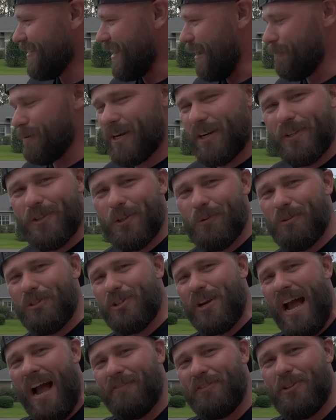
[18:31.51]
I'm gonna do,
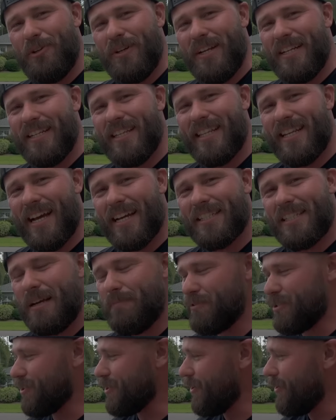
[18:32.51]
but you'll have to tune into the next
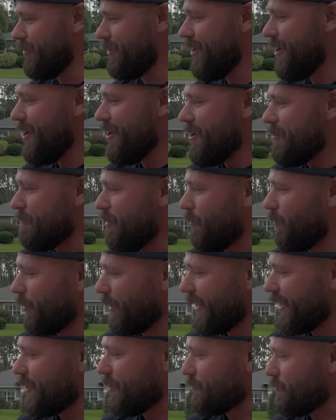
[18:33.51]
episode. But
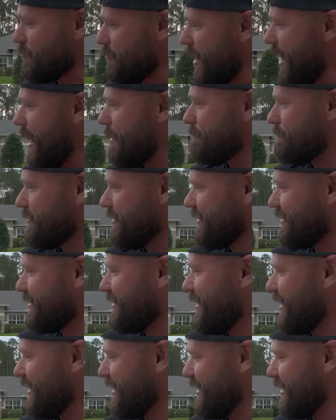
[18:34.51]
we're gonna wrap
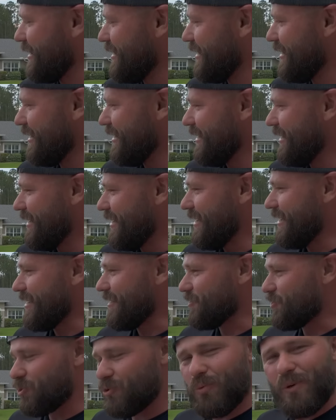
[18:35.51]
this thing in
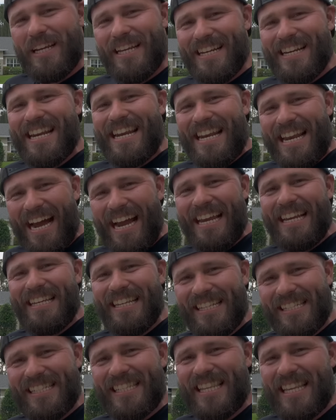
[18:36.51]
a sweet
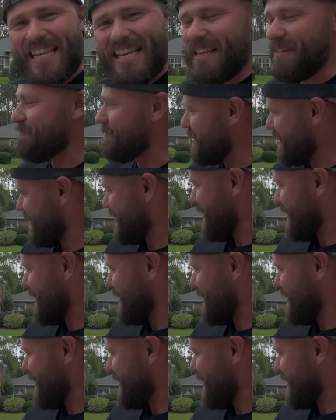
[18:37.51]
90s theme.